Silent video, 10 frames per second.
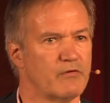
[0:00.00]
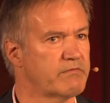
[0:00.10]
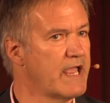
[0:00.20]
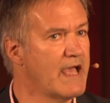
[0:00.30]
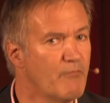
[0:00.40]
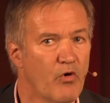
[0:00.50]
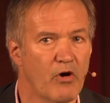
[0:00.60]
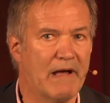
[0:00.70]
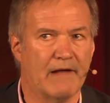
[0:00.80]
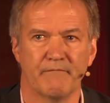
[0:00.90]
care more
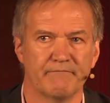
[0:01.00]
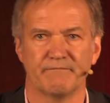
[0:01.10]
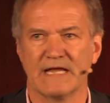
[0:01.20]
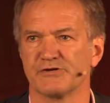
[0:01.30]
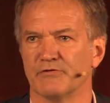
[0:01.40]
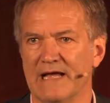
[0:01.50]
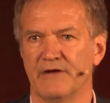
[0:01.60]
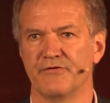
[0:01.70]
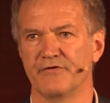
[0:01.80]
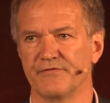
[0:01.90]
about national
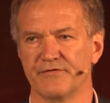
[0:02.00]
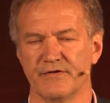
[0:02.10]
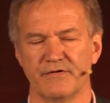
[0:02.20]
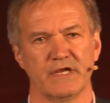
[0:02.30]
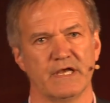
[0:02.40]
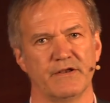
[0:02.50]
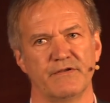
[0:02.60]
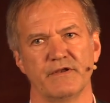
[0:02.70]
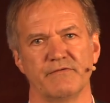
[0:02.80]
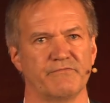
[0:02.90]
boundaries and
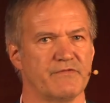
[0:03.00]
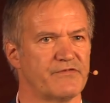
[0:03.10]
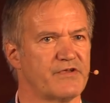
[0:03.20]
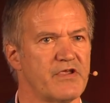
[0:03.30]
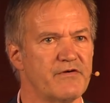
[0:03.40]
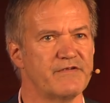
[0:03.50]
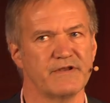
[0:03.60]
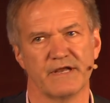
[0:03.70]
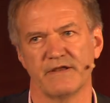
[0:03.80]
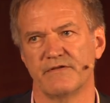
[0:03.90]
the security
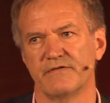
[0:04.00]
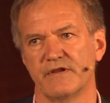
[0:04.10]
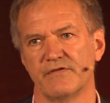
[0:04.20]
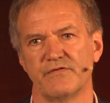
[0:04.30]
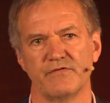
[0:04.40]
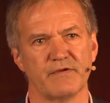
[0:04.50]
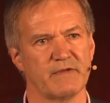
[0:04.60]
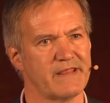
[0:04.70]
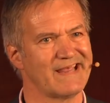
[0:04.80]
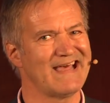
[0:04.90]
and identity issues. I
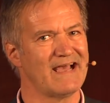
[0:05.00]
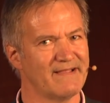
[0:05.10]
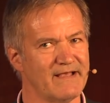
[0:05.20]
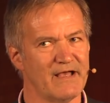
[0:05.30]
mean, I think that